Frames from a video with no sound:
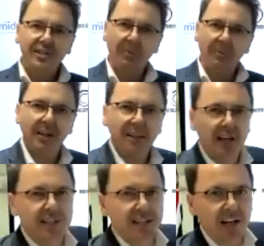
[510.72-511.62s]
something that
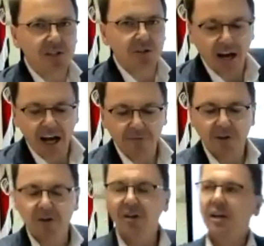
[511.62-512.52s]
is nice to have,
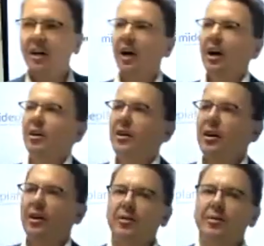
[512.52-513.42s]

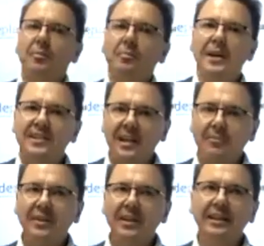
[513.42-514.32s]
but
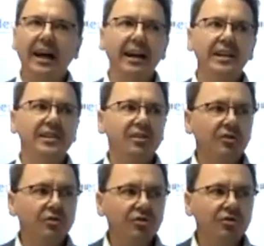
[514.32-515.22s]
something that is
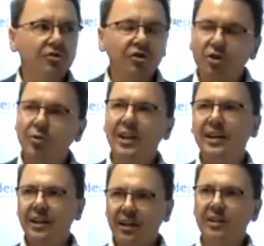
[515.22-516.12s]
truly
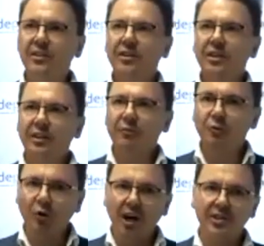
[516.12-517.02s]
needed
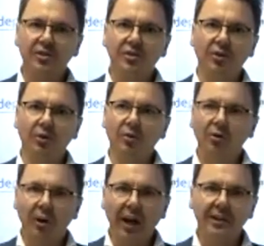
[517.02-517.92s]
for us to
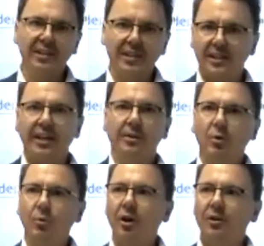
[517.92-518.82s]
create a sustainable
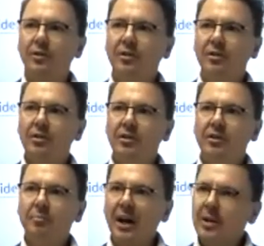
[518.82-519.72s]
world.
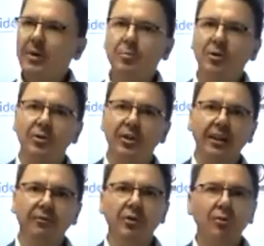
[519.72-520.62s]
Many people
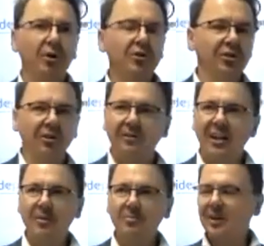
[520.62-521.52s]
today view personal
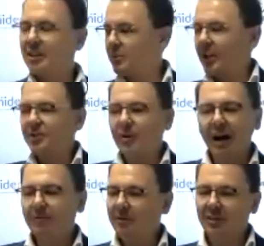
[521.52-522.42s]
development as once you have
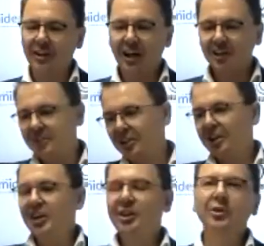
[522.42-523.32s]
everything else,
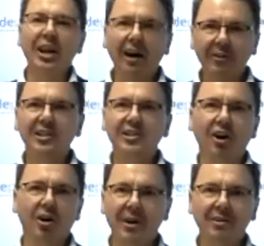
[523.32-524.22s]
you can have it as a
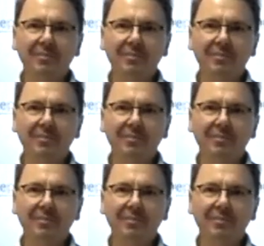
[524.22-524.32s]
hobby.